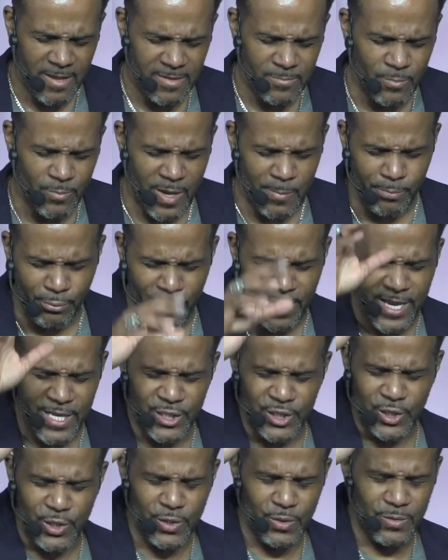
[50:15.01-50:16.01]
we
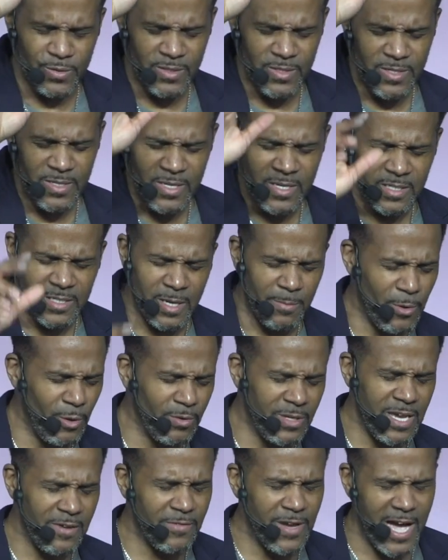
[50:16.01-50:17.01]
praise you. Come on,
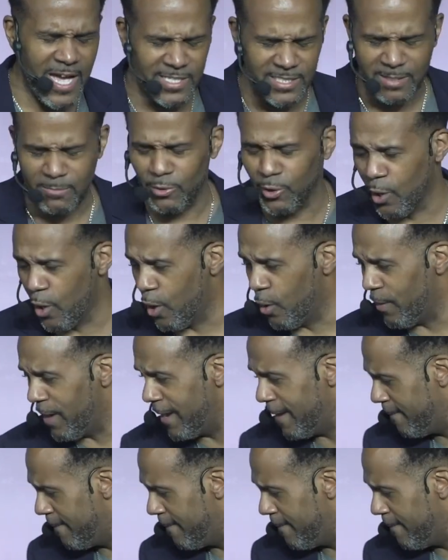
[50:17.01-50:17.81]
give God some glory.